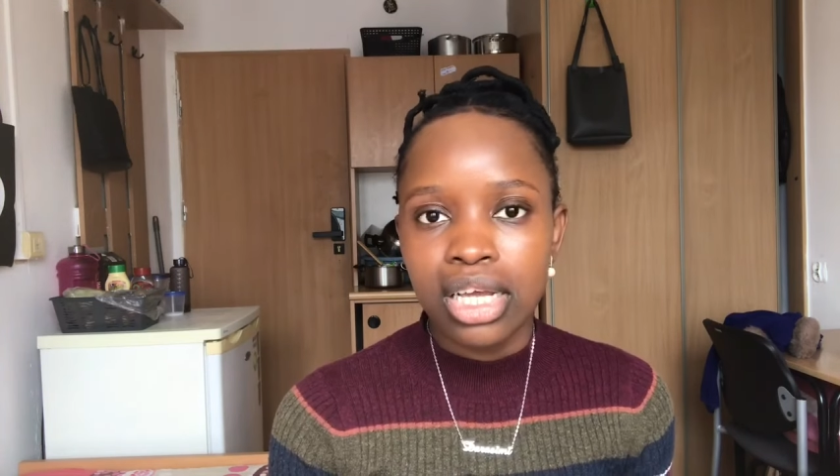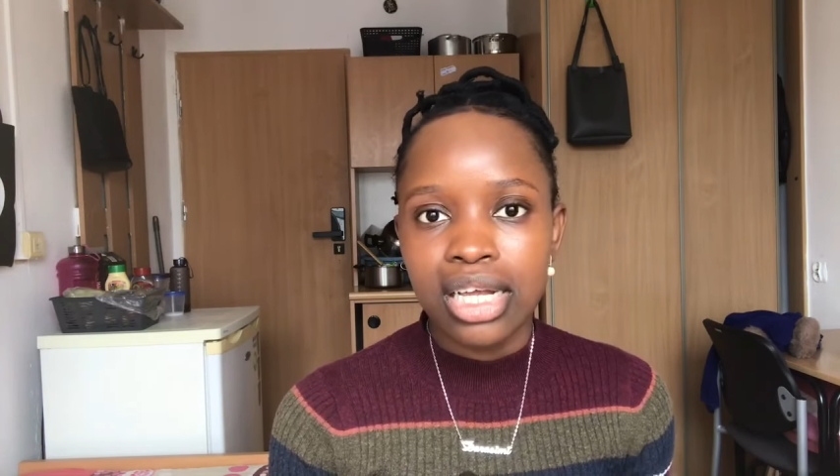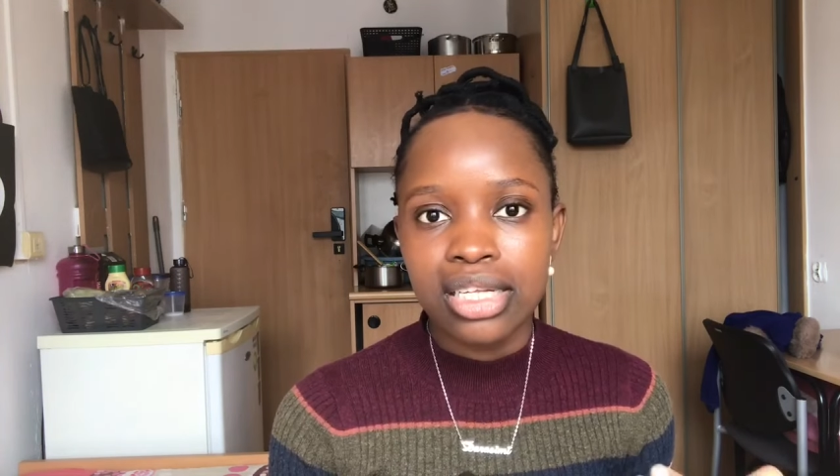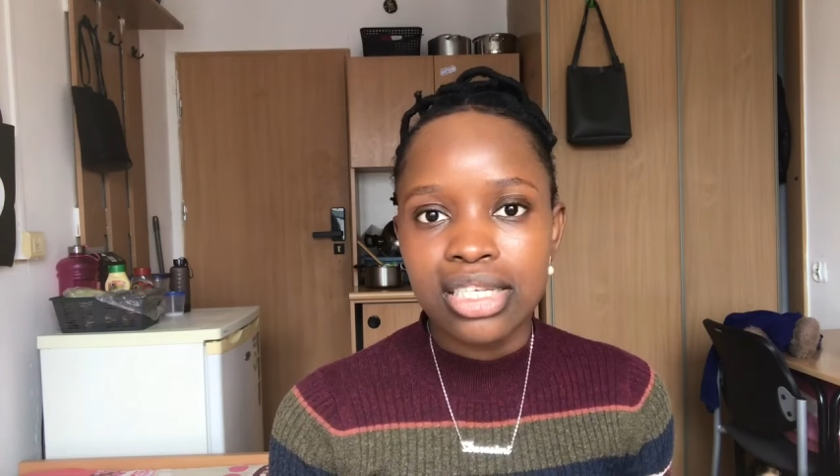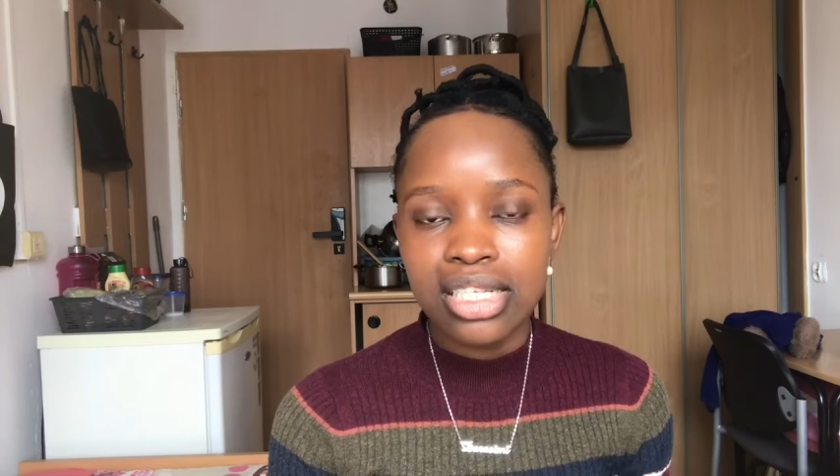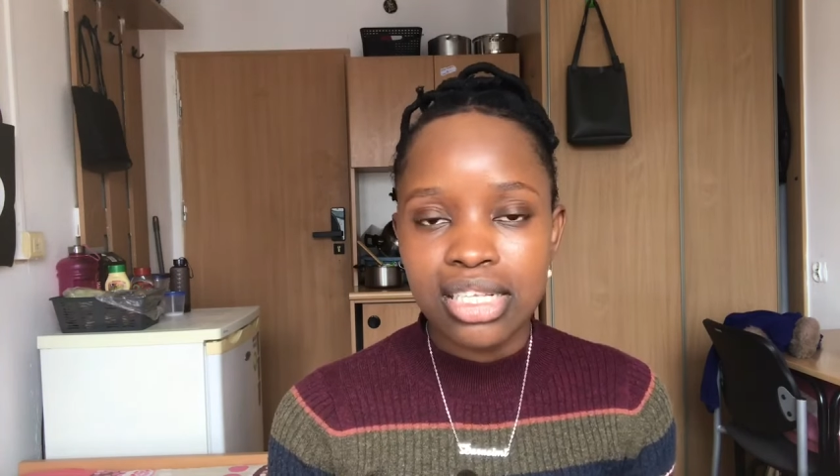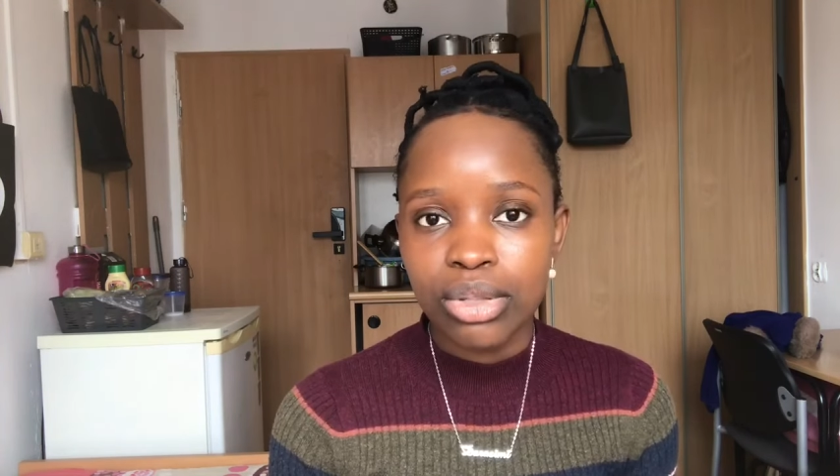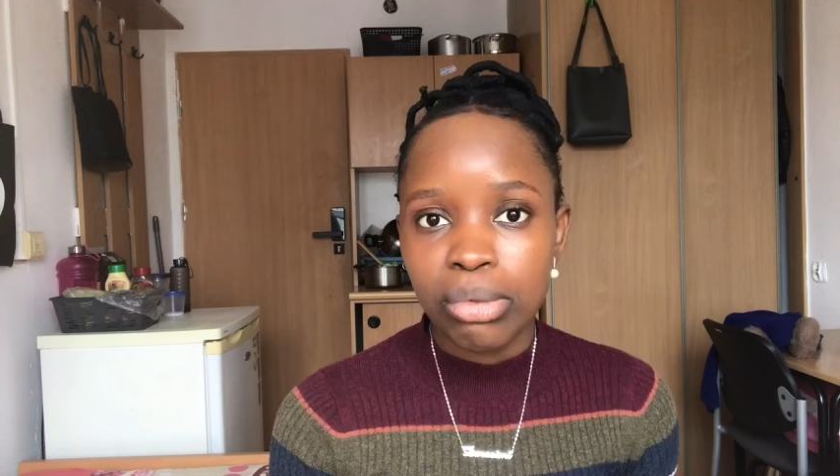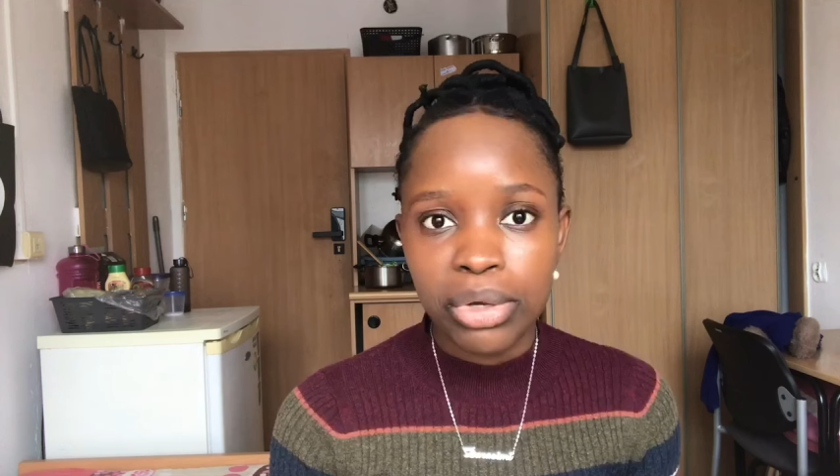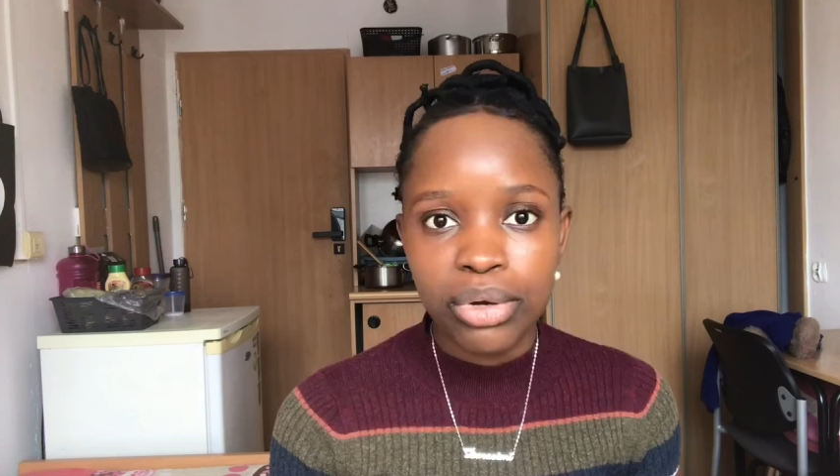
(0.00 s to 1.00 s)
And this is
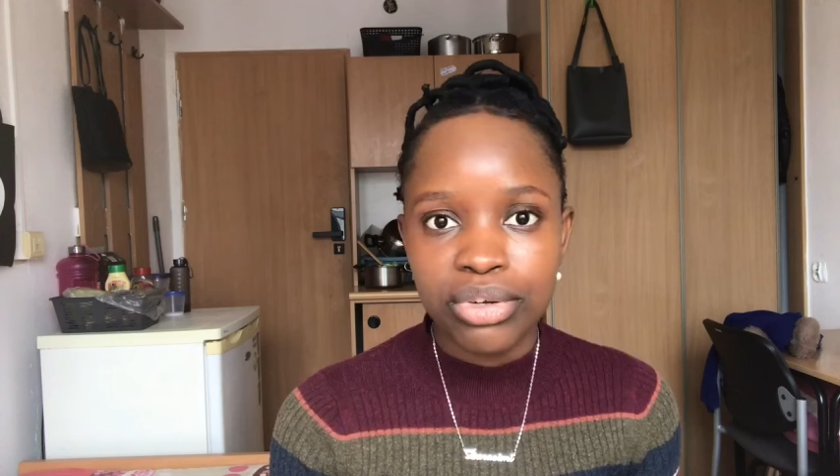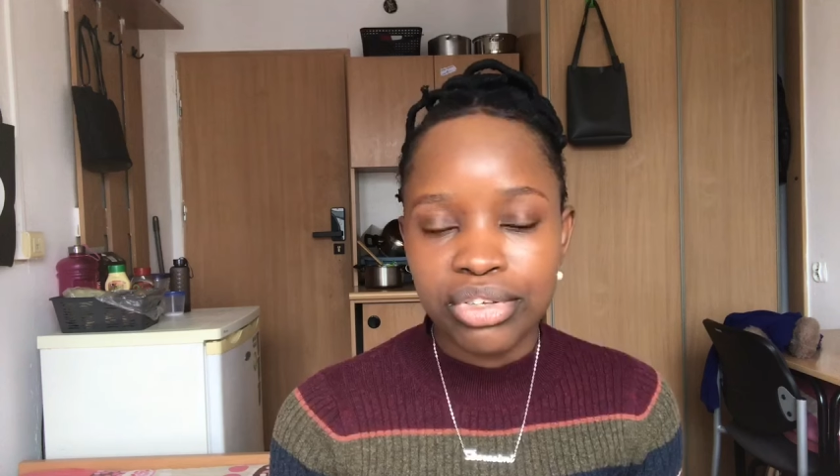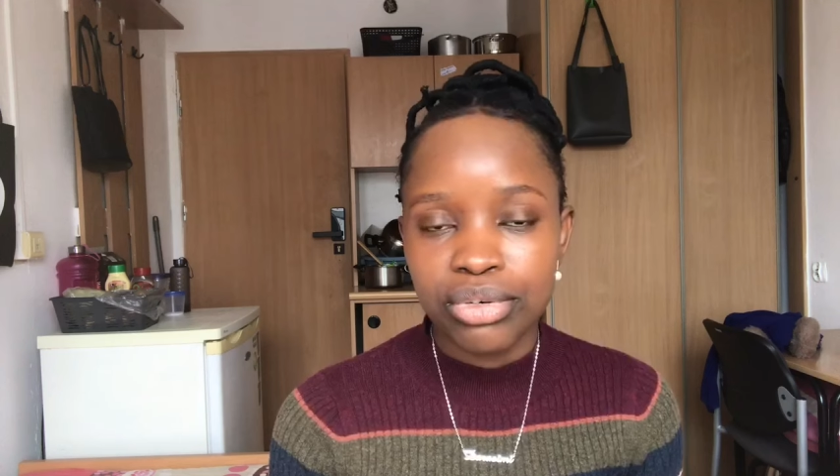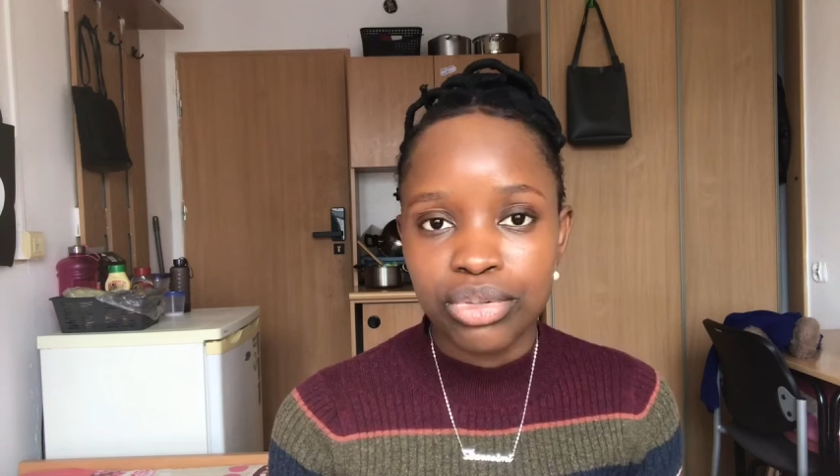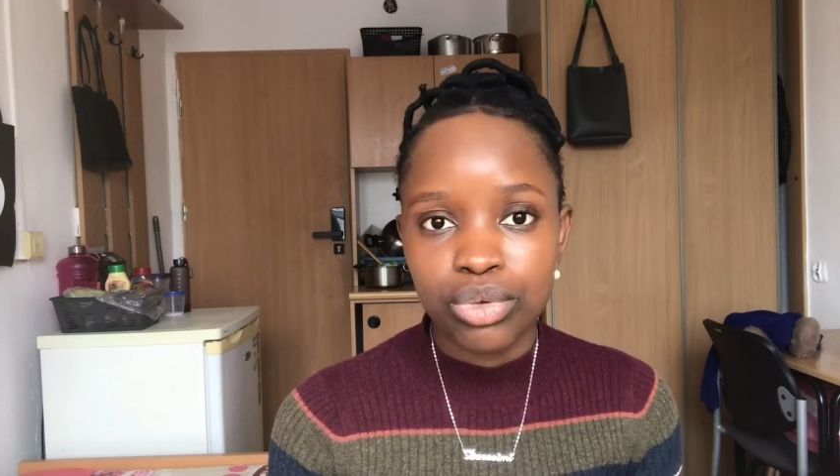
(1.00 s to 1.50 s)
not because there is